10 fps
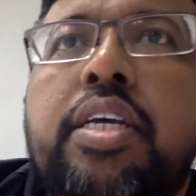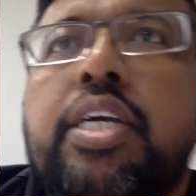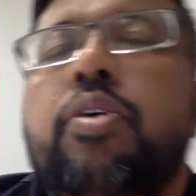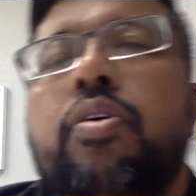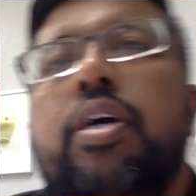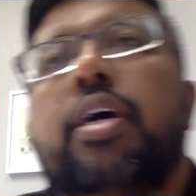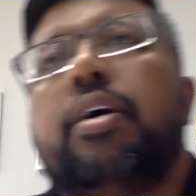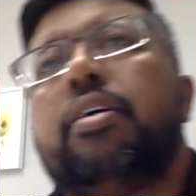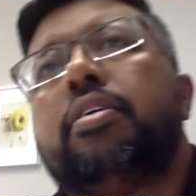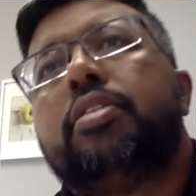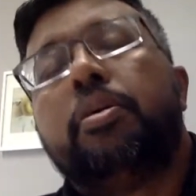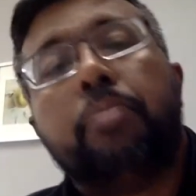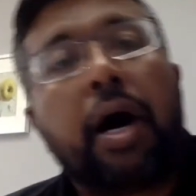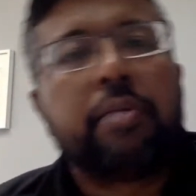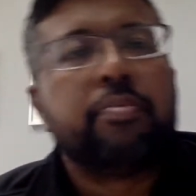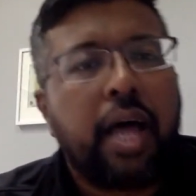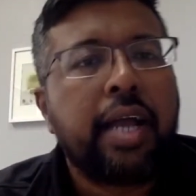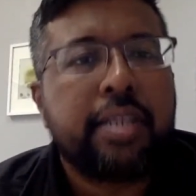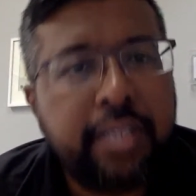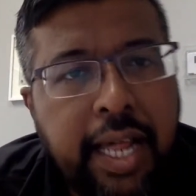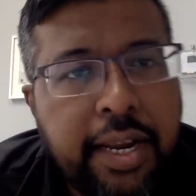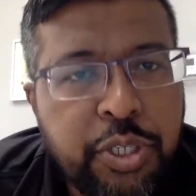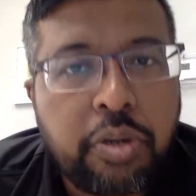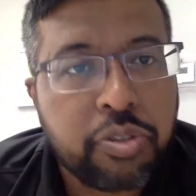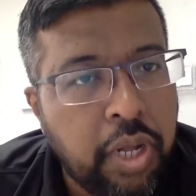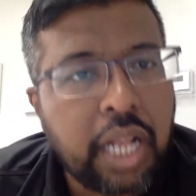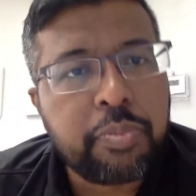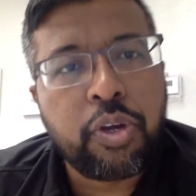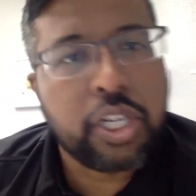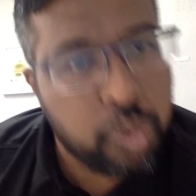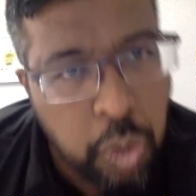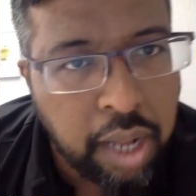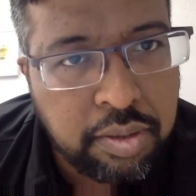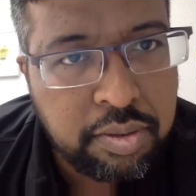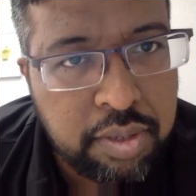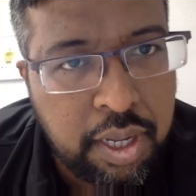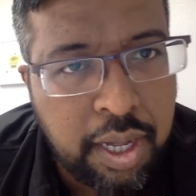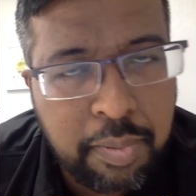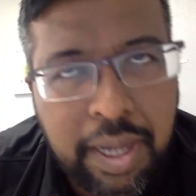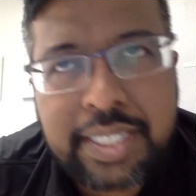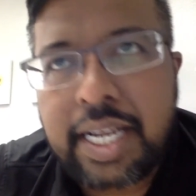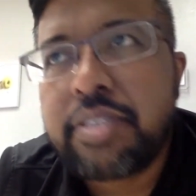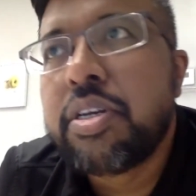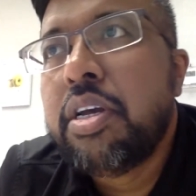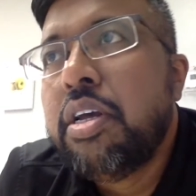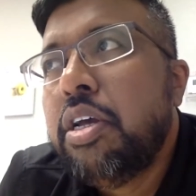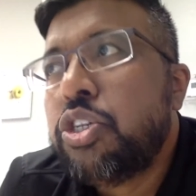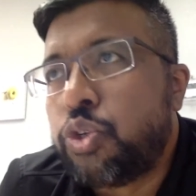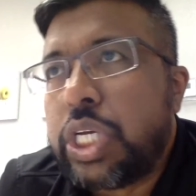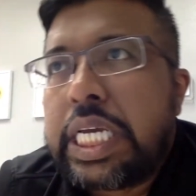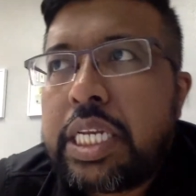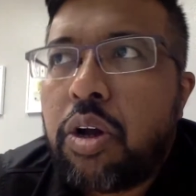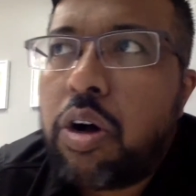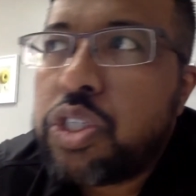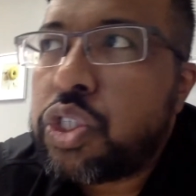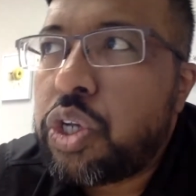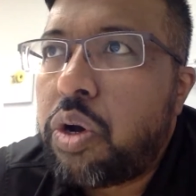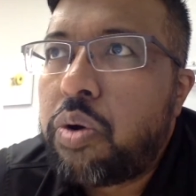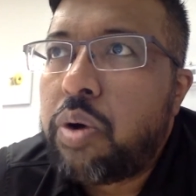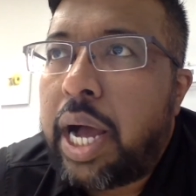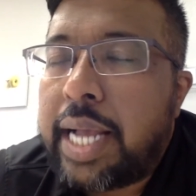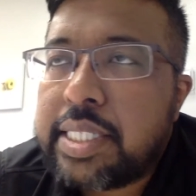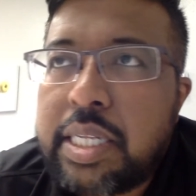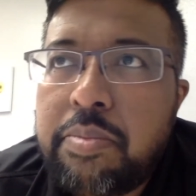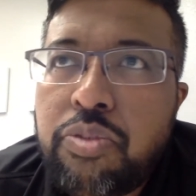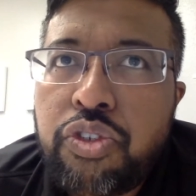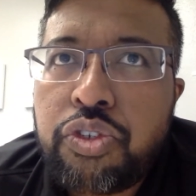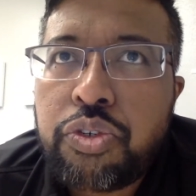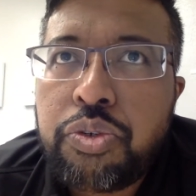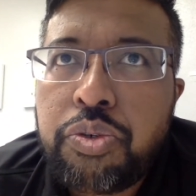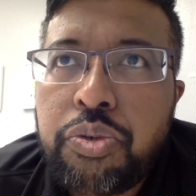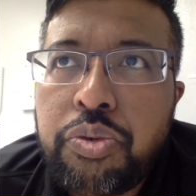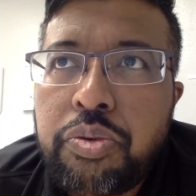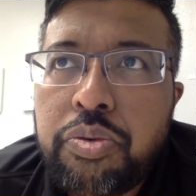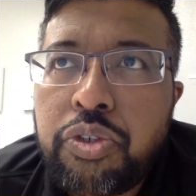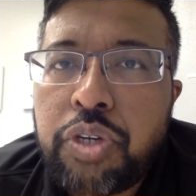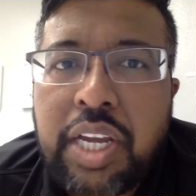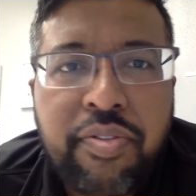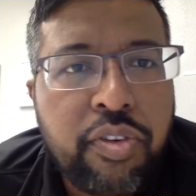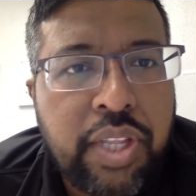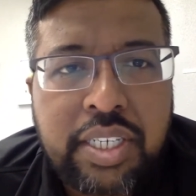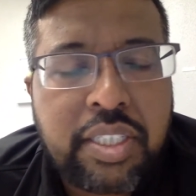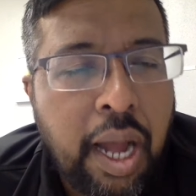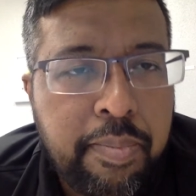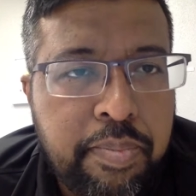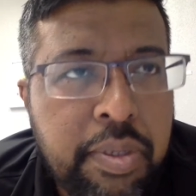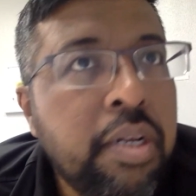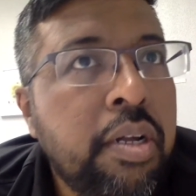their bottom line, and that is going to help you as well. Makes sense? So you can also ask them to give you the top